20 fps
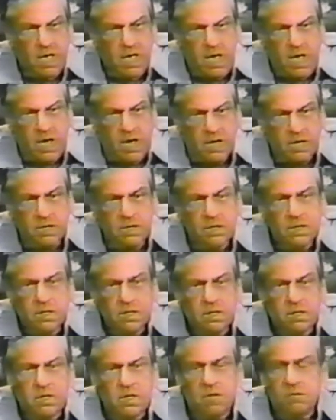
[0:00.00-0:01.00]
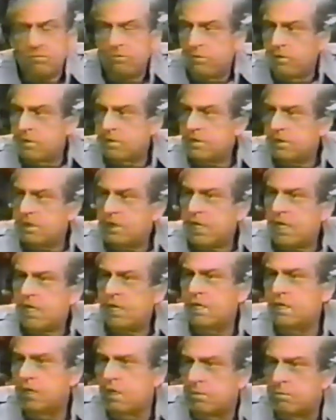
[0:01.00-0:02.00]
And therefore,
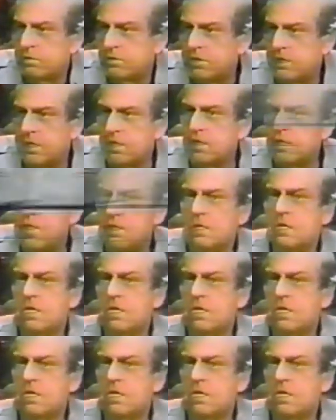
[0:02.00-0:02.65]
today, almost any